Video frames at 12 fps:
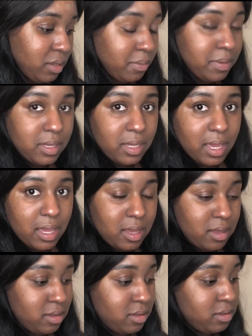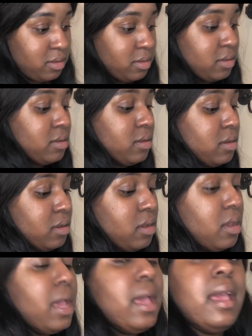But yeah.
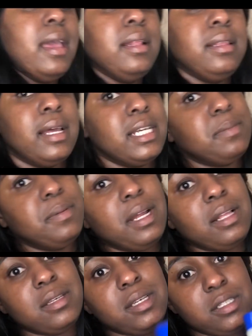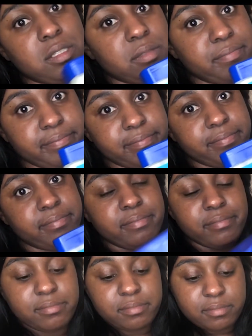And last but not least,
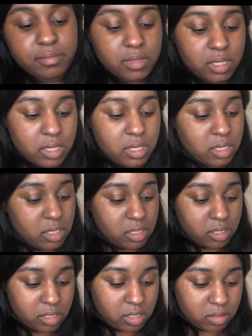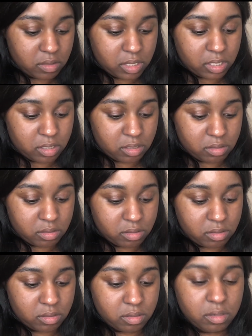good old
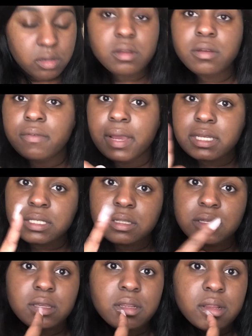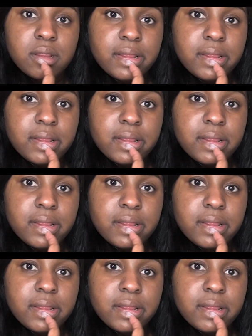Vaseline.